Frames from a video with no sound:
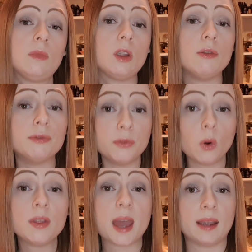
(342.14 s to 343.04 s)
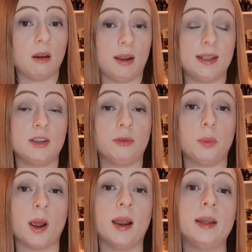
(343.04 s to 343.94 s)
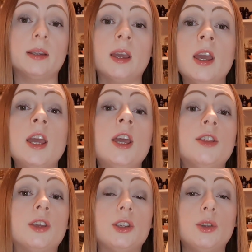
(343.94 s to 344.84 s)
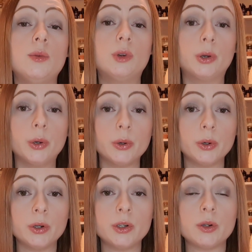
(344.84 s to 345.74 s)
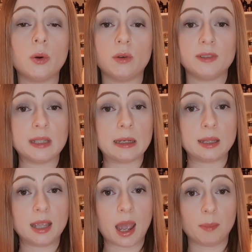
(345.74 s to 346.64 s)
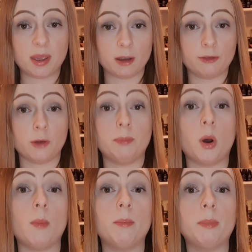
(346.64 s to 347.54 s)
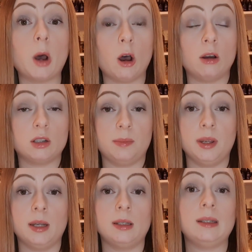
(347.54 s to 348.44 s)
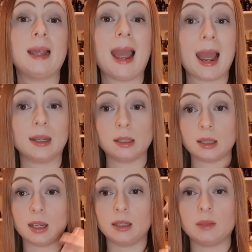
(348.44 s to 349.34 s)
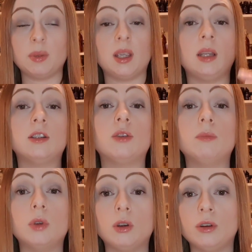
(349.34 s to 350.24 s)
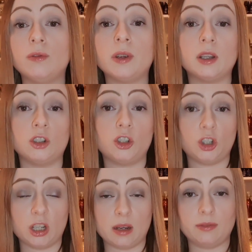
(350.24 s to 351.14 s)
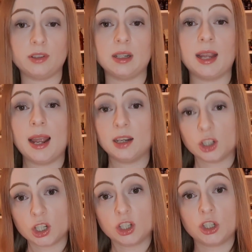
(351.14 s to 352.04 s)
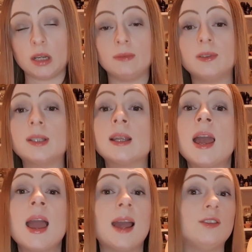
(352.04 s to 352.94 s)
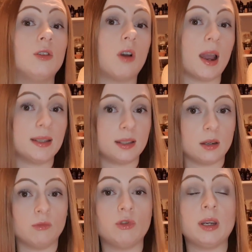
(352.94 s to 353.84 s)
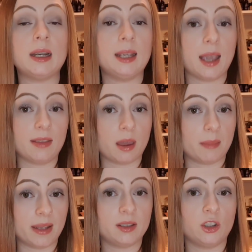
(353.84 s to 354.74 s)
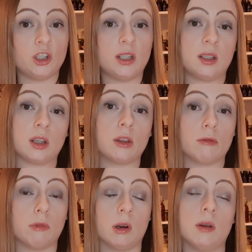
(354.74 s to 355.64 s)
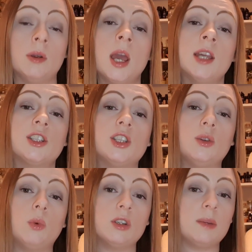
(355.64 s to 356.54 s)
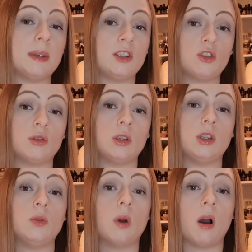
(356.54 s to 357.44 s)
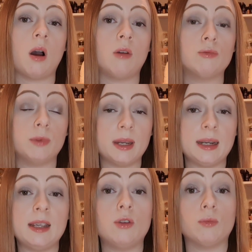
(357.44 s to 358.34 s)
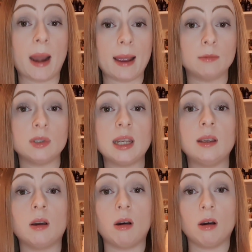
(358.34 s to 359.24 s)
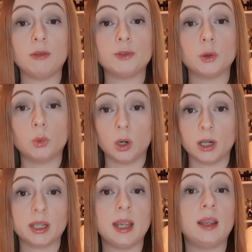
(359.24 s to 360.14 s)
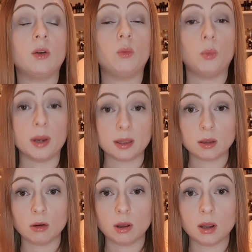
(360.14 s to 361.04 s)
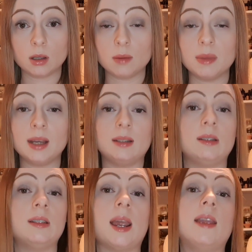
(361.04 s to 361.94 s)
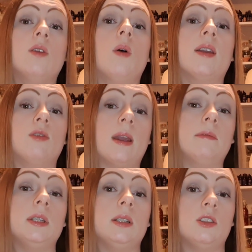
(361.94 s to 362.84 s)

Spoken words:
for that kind of work, that you could all of a sudden get a bit of a bombardment as things begin to move and shift and energy shifts, and your guides can really get their messages through. So you want to make sure you are really grounding after working with your Herkimer and staying quite grounded